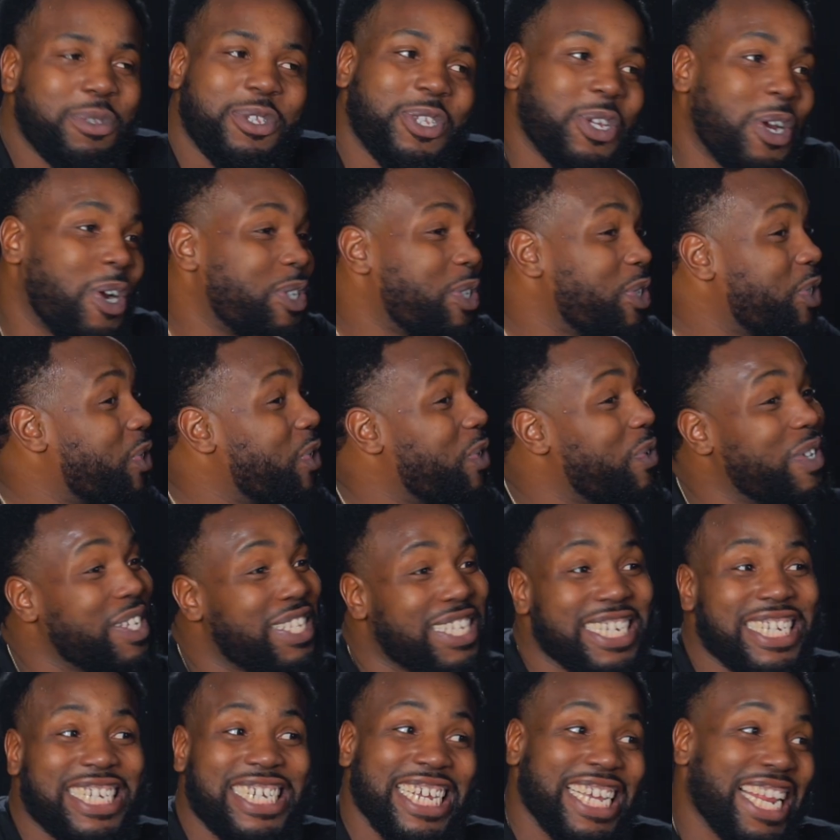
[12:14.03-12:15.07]
surgical with
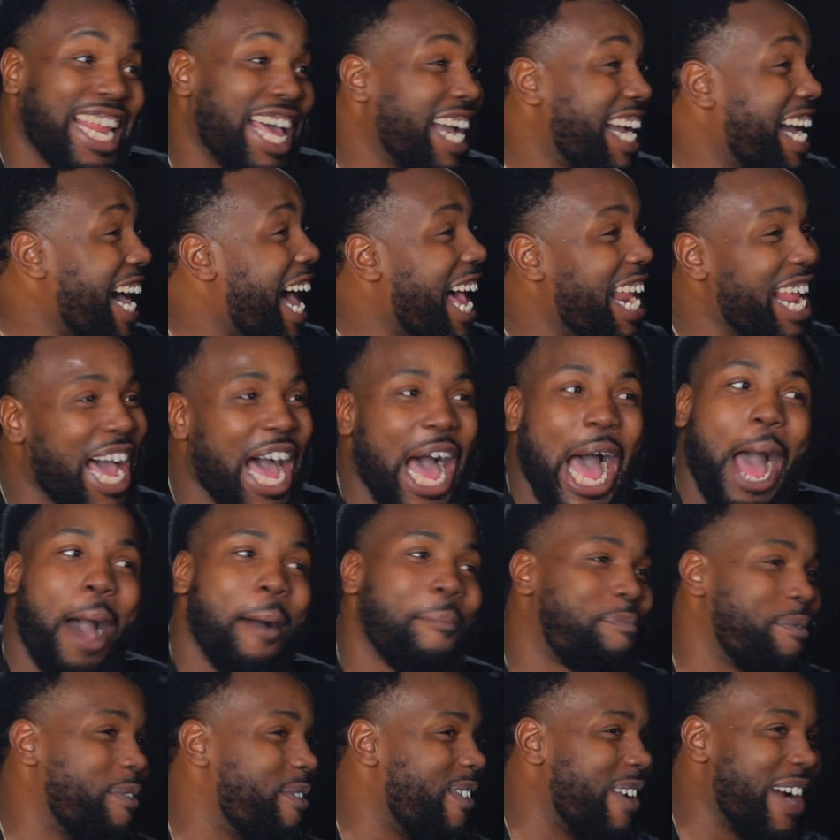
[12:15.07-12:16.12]
this shit. I gotta
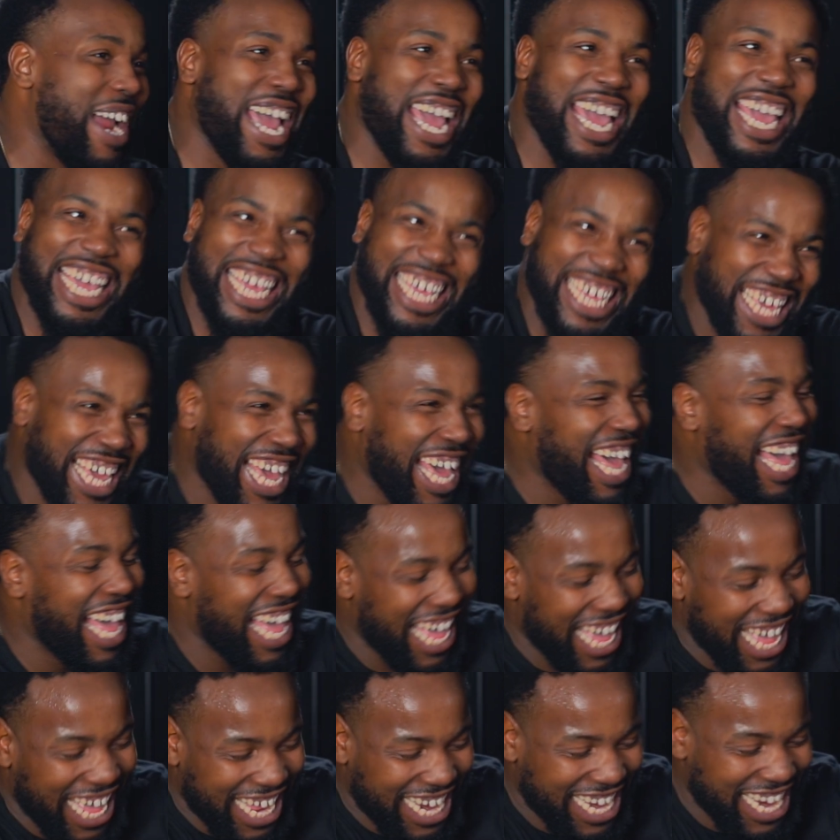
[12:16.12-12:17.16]
operate.
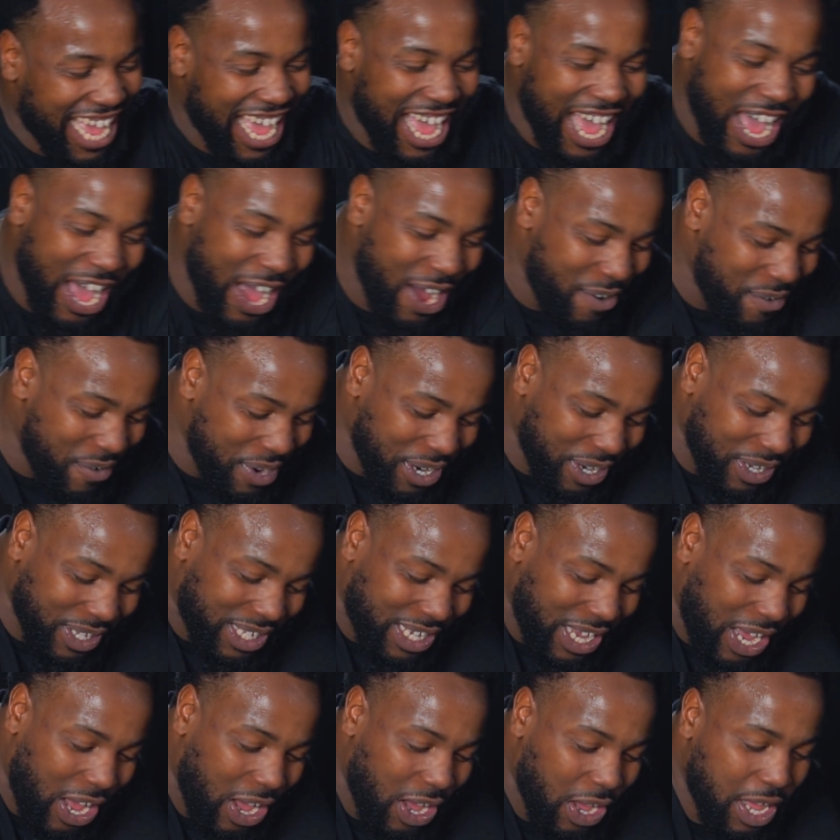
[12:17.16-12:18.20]
Yeah, no, real
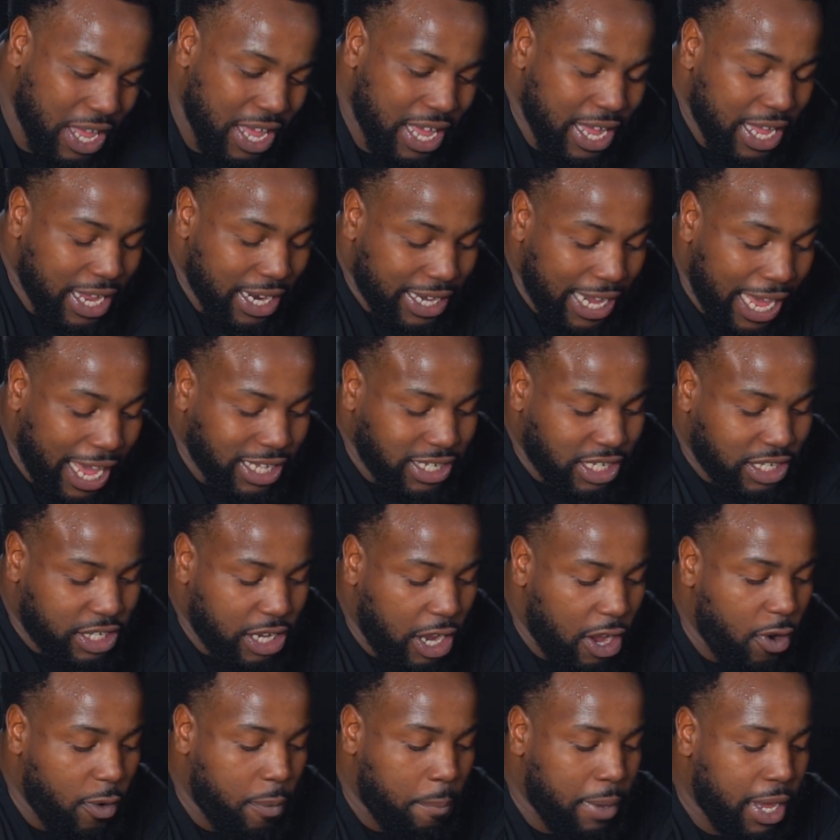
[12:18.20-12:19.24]
talk. That's
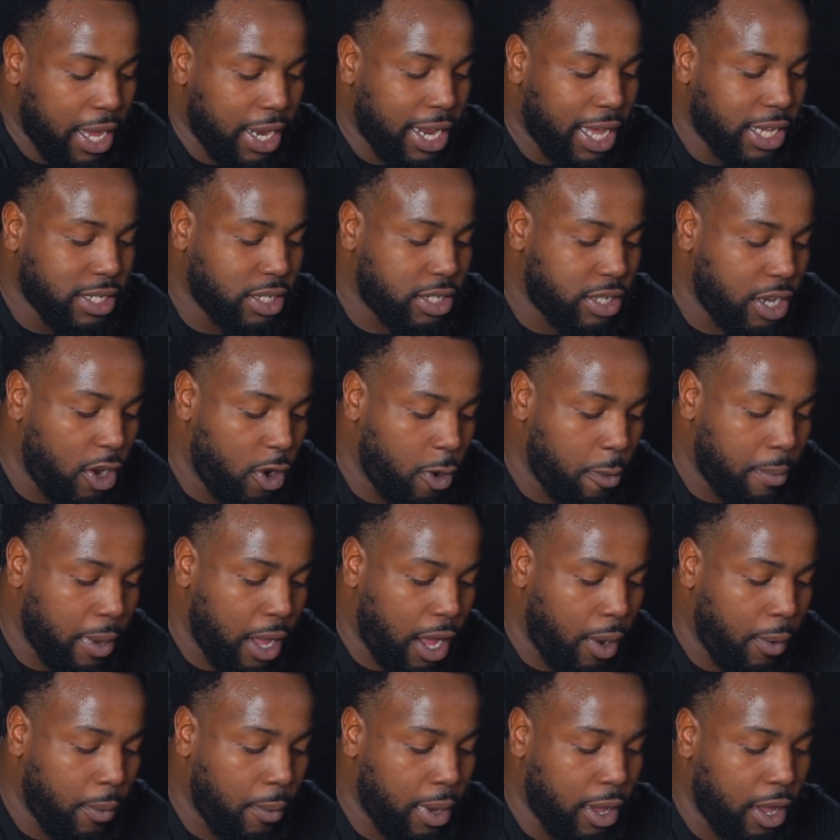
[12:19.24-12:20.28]
dope, man. That's dope.
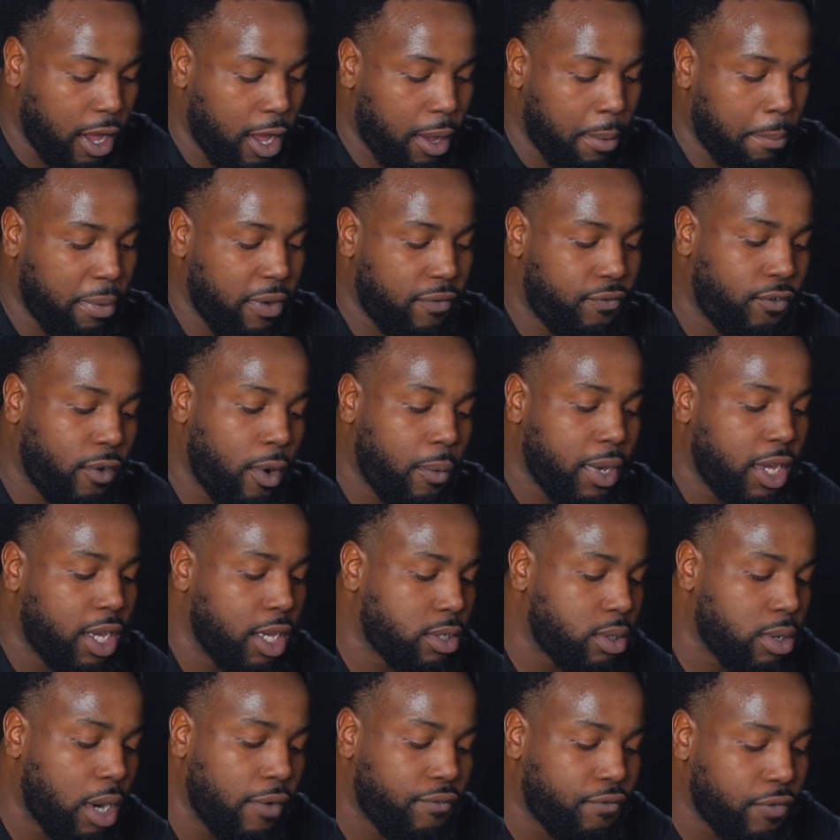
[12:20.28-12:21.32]
Before we get
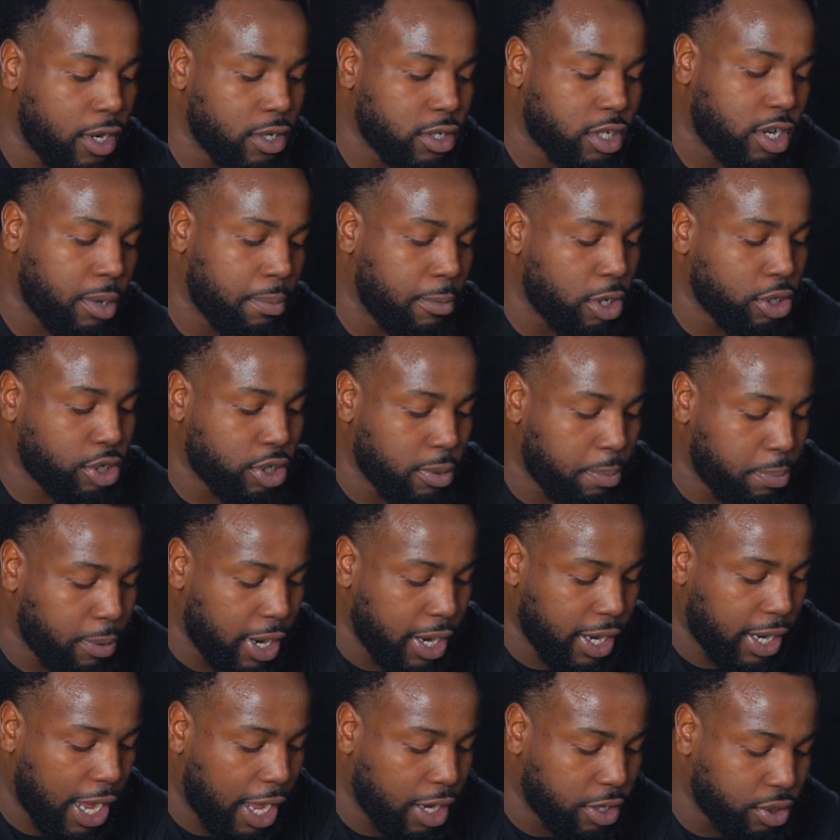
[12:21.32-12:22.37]
to our first commercial
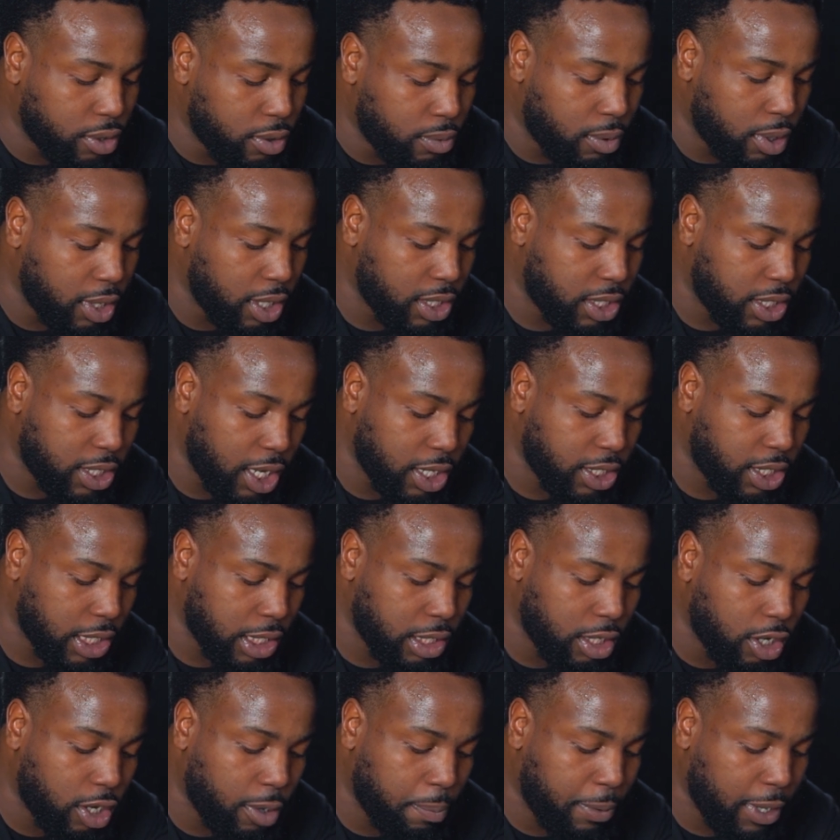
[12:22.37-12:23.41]
break, I do want to touch a
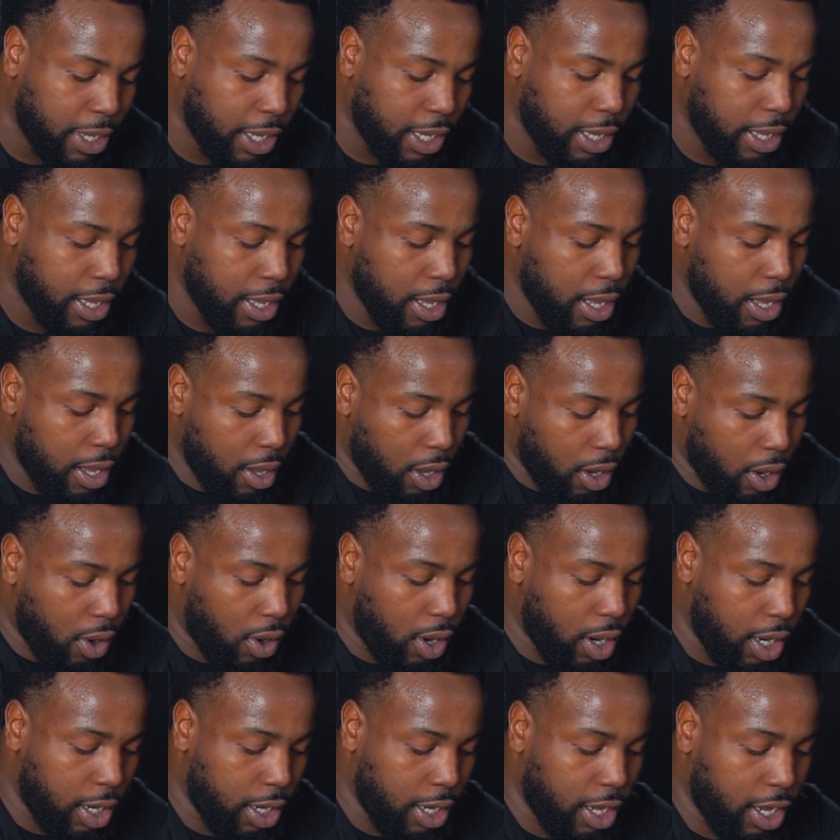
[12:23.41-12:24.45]
little bit
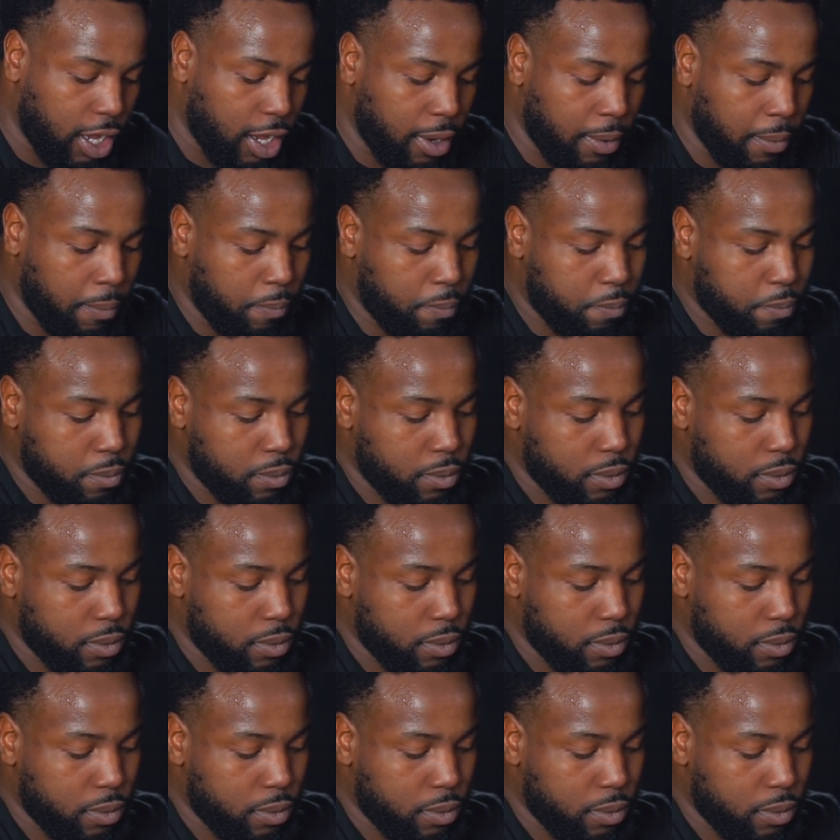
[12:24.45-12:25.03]
on